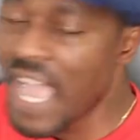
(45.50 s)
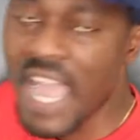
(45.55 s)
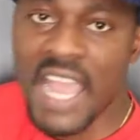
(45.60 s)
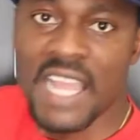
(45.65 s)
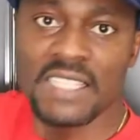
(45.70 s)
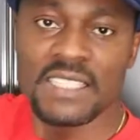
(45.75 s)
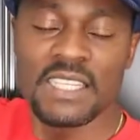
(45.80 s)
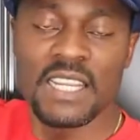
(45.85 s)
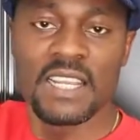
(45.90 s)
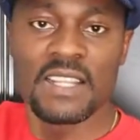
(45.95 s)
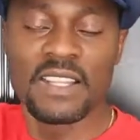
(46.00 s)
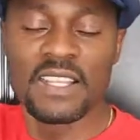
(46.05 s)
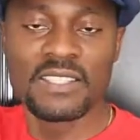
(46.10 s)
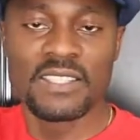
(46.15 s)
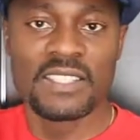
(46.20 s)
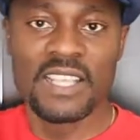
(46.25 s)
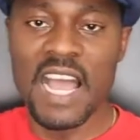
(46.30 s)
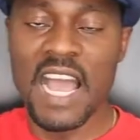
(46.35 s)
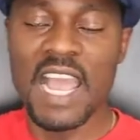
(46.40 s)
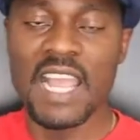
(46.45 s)
And
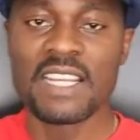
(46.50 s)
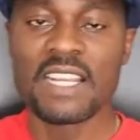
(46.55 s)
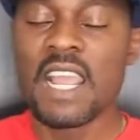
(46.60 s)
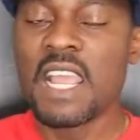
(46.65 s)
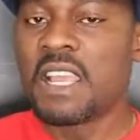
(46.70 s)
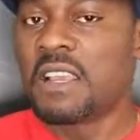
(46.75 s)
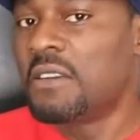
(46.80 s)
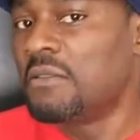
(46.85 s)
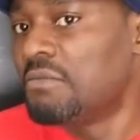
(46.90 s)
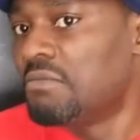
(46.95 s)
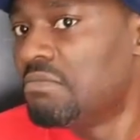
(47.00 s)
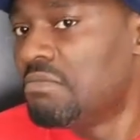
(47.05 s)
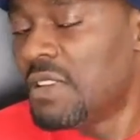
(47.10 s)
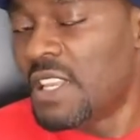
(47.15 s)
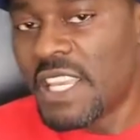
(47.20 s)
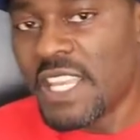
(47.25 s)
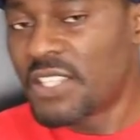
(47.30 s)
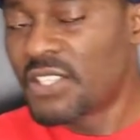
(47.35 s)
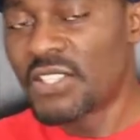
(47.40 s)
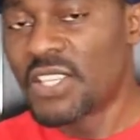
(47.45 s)
this side,
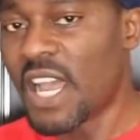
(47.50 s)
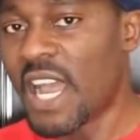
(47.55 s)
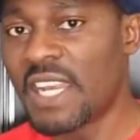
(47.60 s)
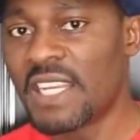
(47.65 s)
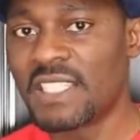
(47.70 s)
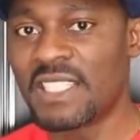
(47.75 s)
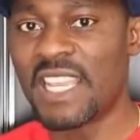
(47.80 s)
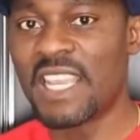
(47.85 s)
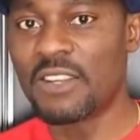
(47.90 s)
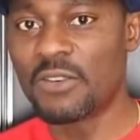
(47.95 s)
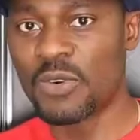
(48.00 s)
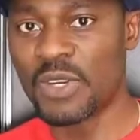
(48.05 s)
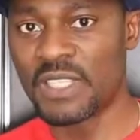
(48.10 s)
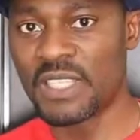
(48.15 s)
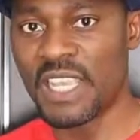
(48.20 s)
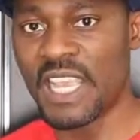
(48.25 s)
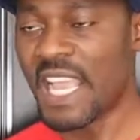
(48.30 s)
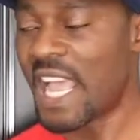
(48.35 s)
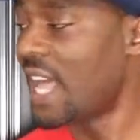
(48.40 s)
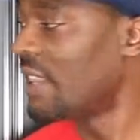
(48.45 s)
each side is
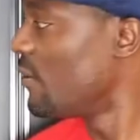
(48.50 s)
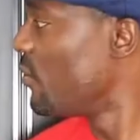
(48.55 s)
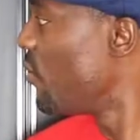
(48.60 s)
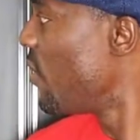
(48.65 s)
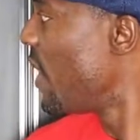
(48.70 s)
increasing at the